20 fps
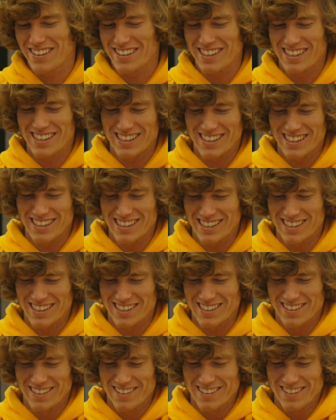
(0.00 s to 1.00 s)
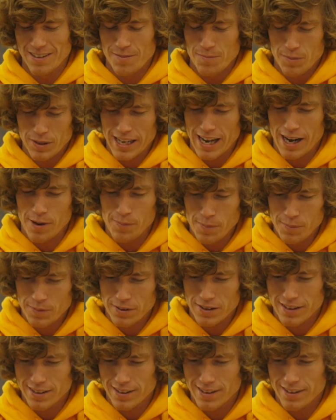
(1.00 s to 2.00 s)
And then, but yeah, I
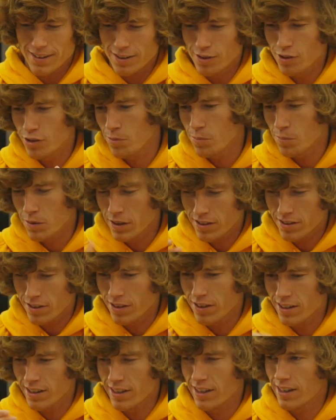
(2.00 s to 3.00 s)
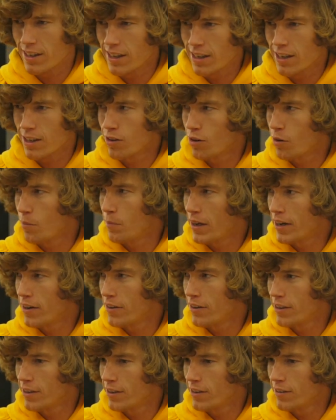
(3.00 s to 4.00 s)
remember the YouTube money started like getting a little
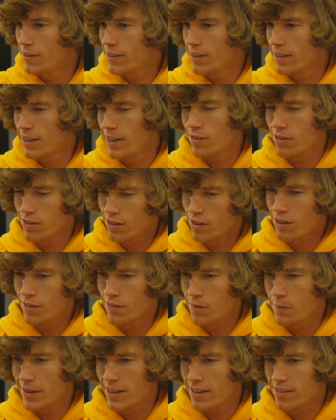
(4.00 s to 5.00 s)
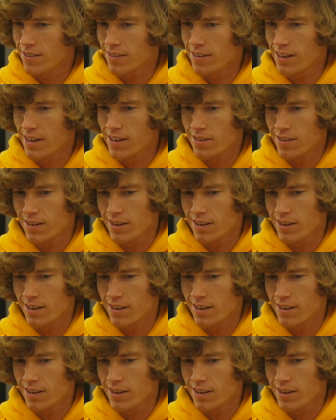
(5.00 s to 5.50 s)
better, you know, and I was still living at my cousin's house.